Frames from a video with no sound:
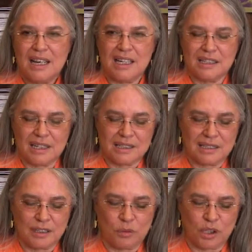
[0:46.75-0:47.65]
and, and,
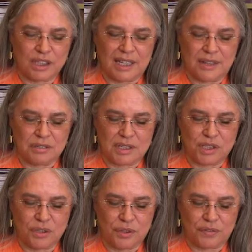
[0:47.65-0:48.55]
and work together
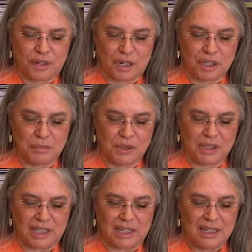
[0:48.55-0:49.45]
as youth for our
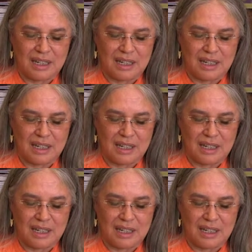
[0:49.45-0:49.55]
community.